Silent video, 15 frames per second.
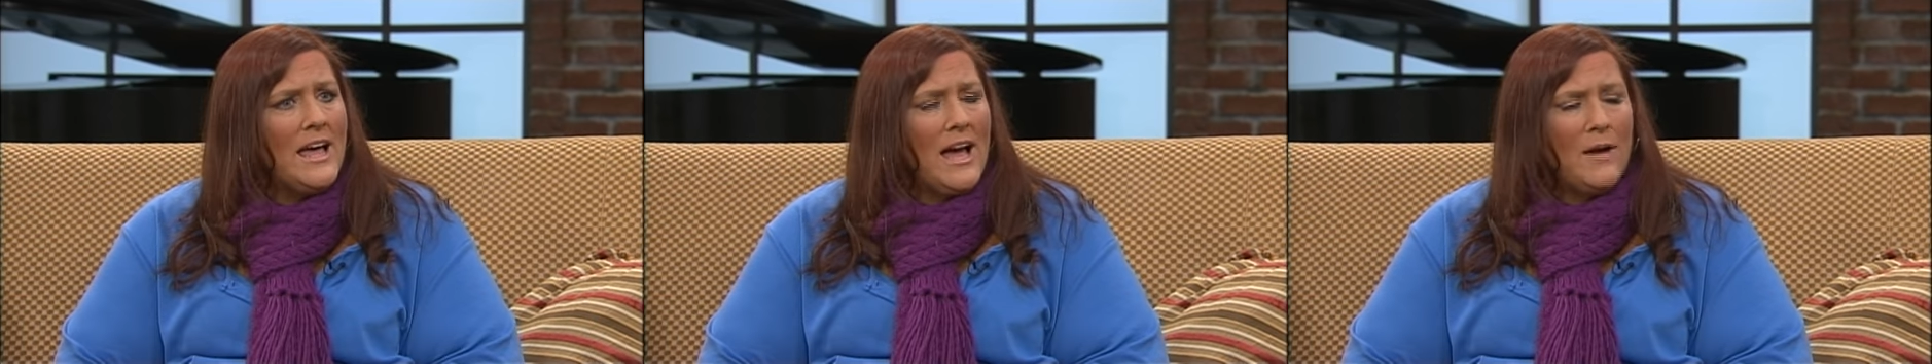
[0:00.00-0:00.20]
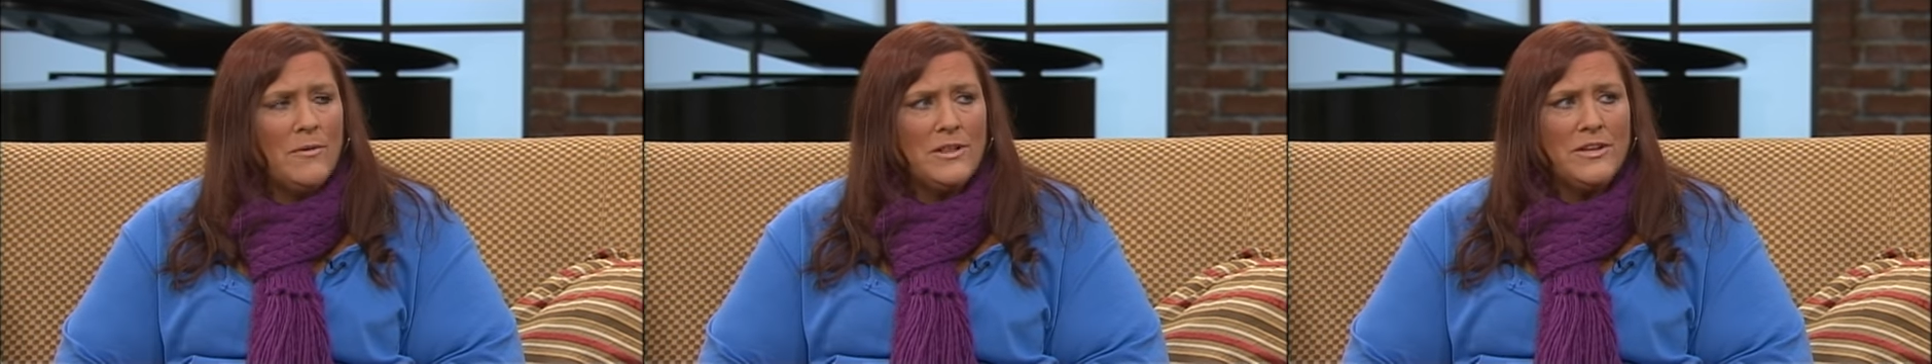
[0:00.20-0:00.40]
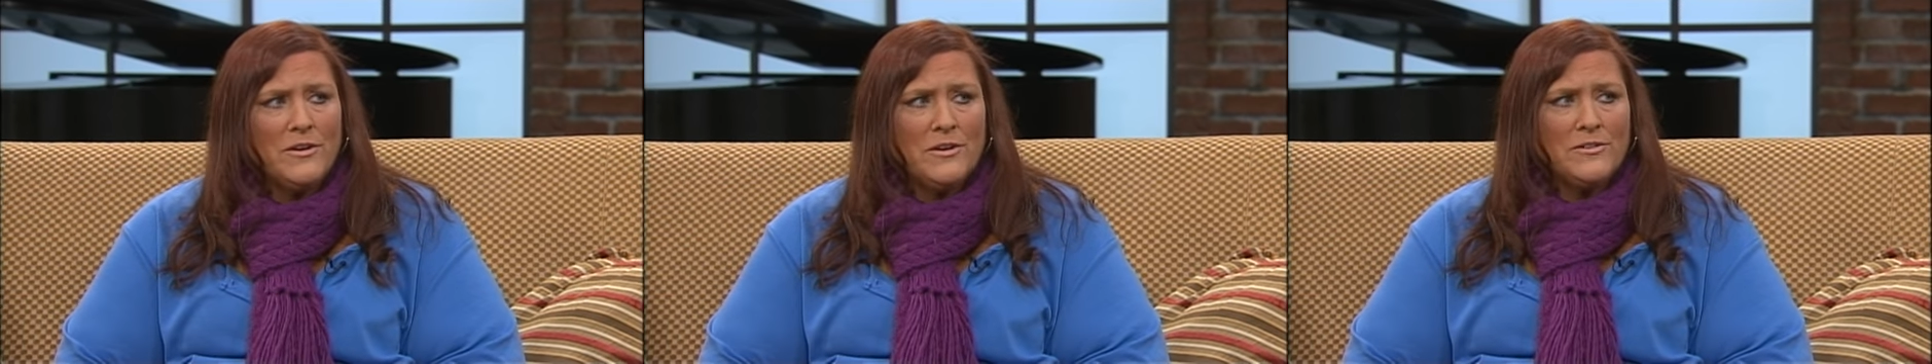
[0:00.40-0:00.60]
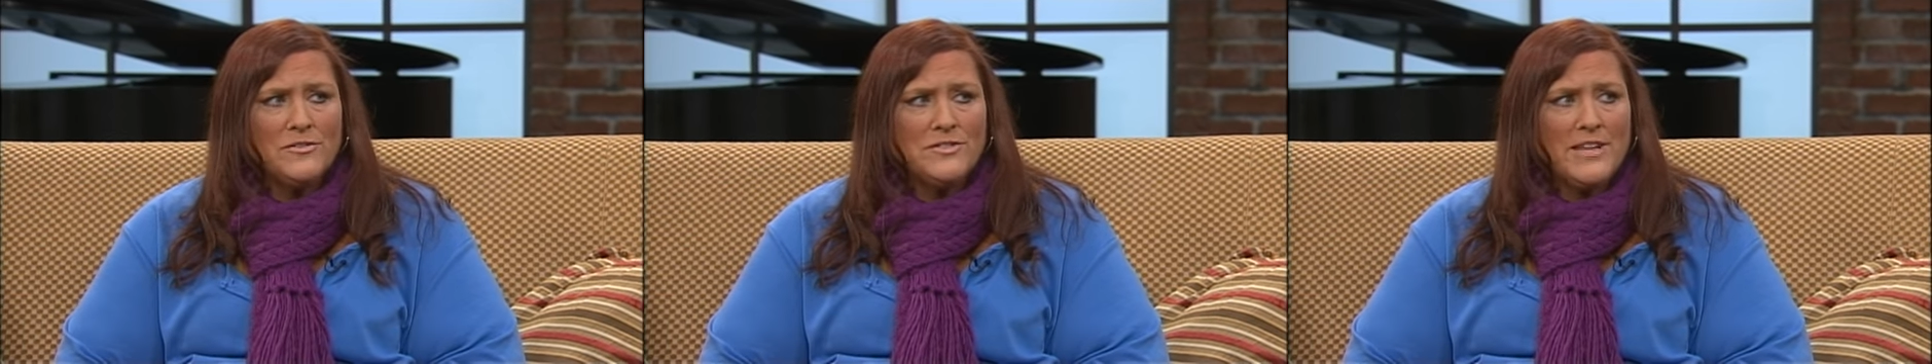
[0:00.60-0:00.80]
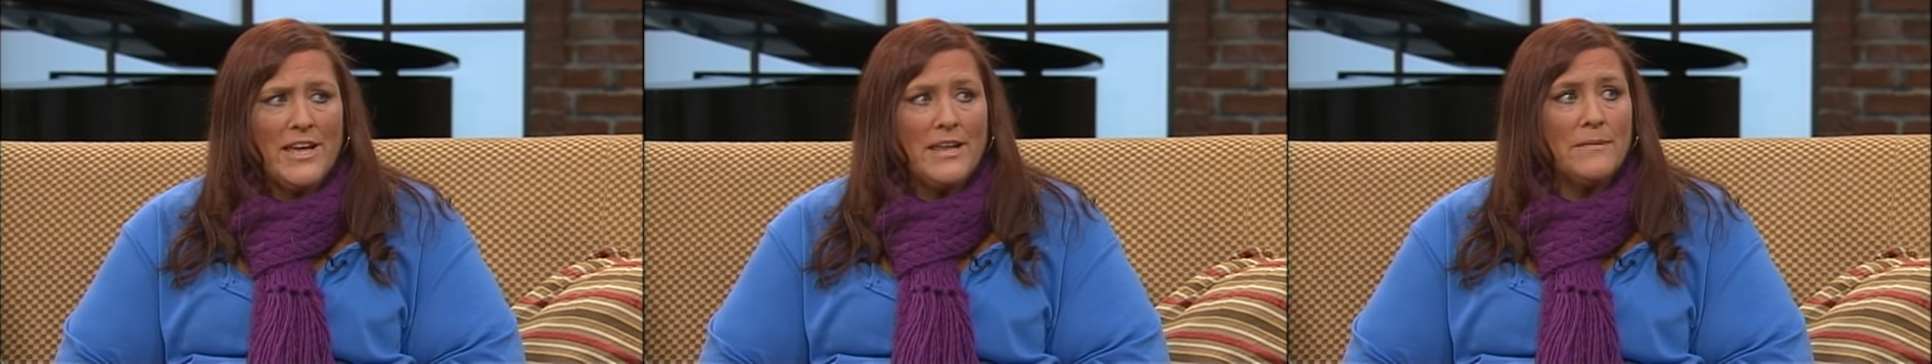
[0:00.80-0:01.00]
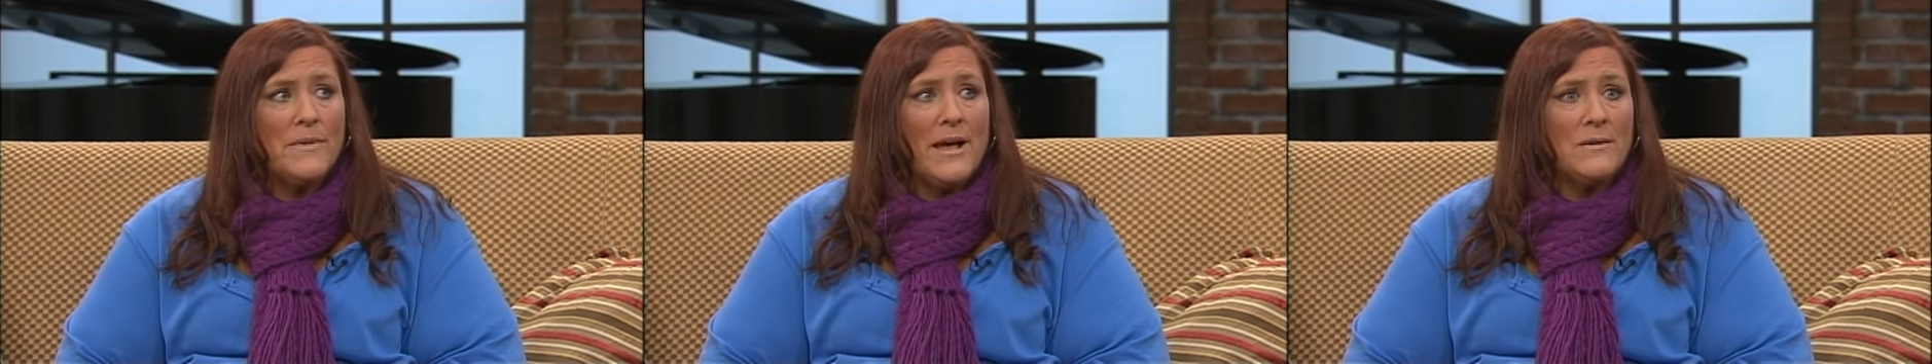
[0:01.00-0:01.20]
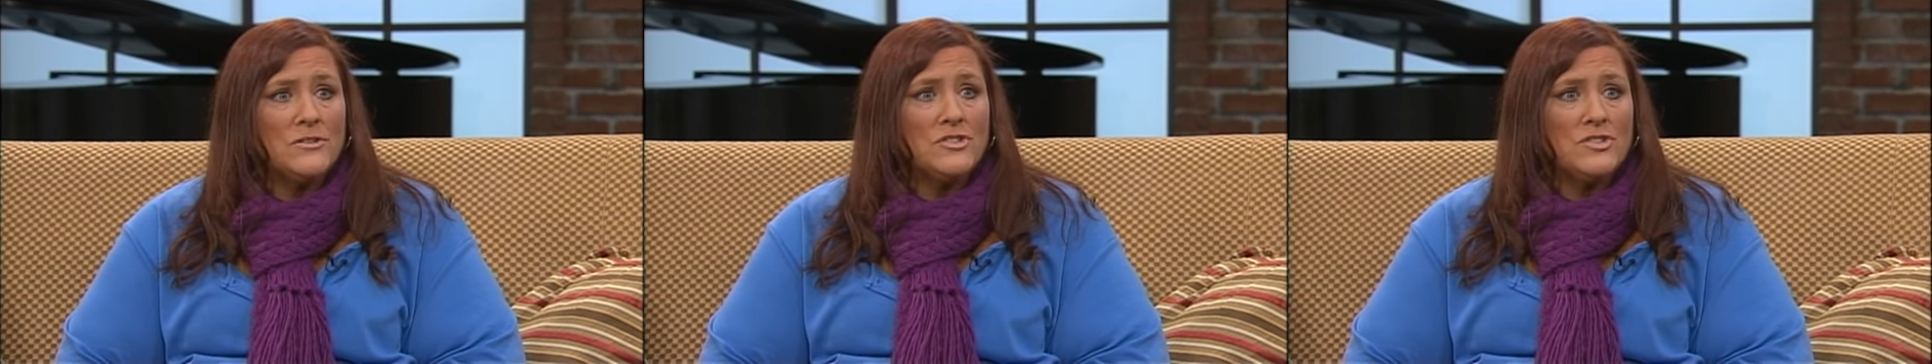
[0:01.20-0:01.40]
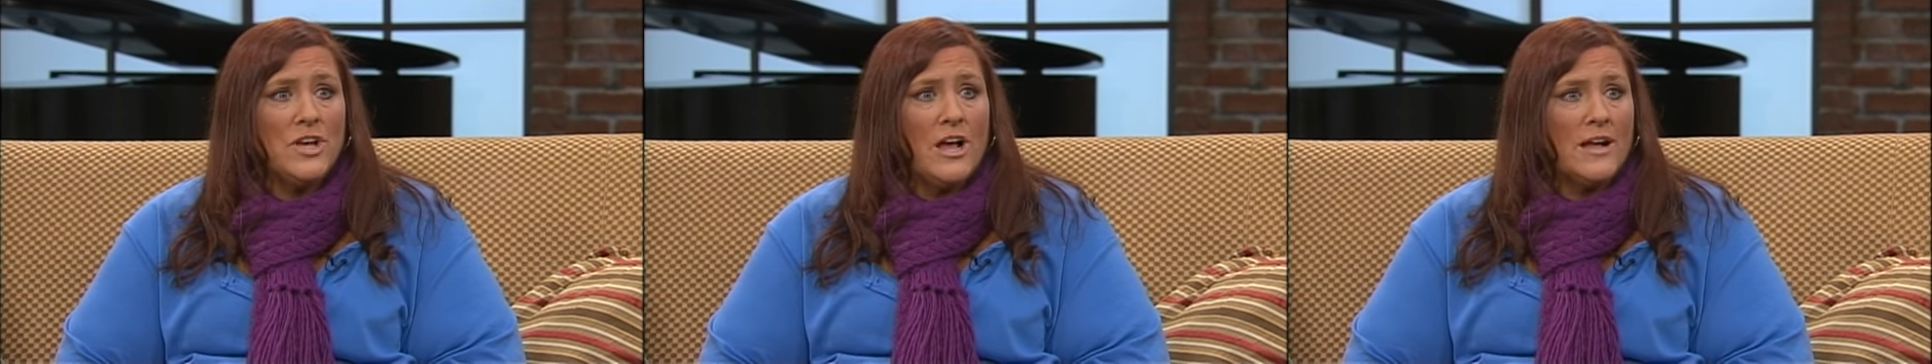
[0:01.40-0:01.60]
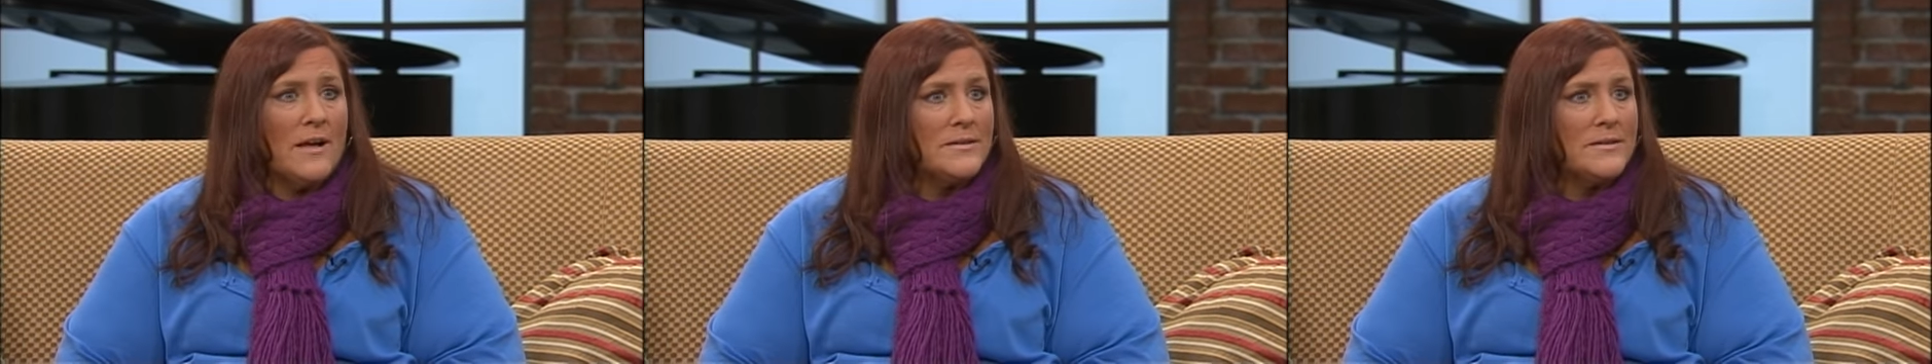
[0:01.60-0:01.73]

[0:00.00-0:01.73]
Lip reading: I really don't understand it, but I was shocked.